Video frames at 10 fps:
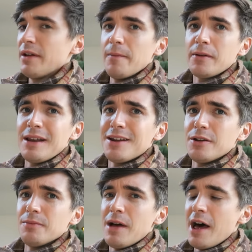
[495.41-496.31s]
I'm glad
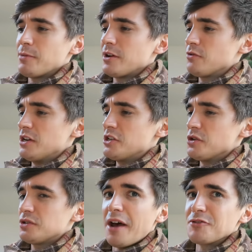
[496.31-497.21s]
I had my green
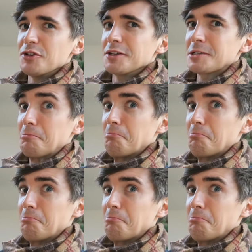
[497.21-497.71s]
juice after this.